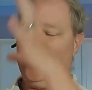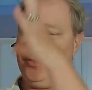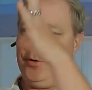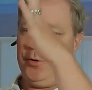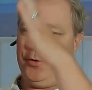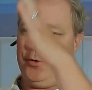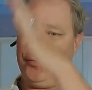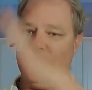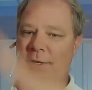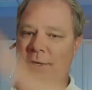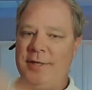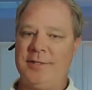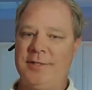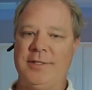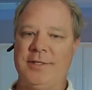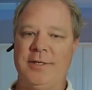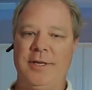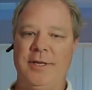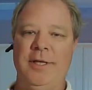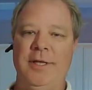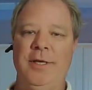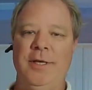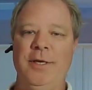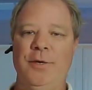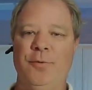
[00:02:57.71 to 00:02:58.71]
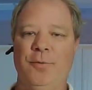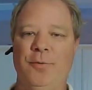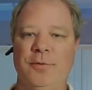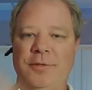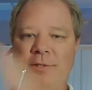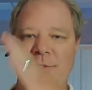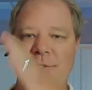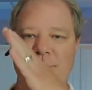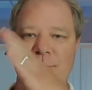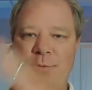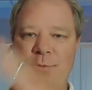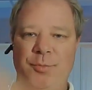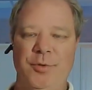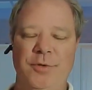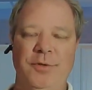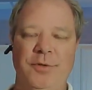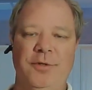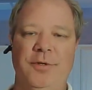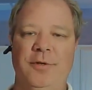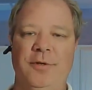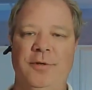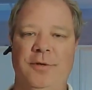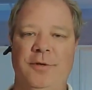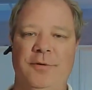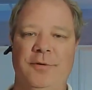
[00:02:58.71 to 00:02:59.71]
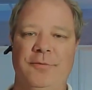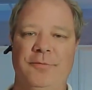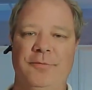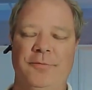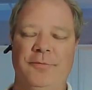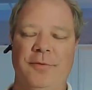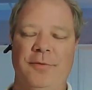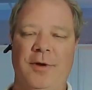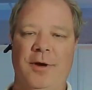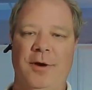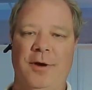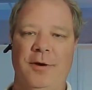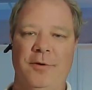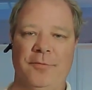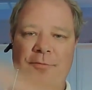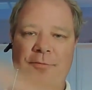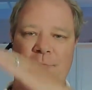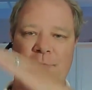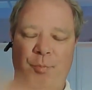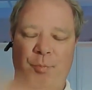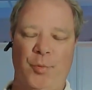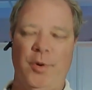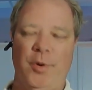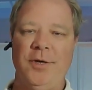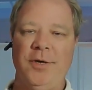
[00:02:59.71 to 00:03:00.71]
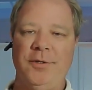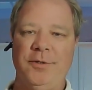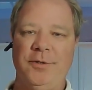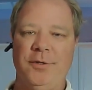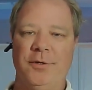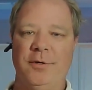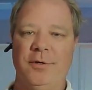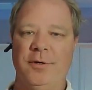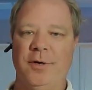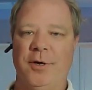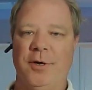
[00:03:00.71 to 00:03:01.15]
creates an equal distribution of pressure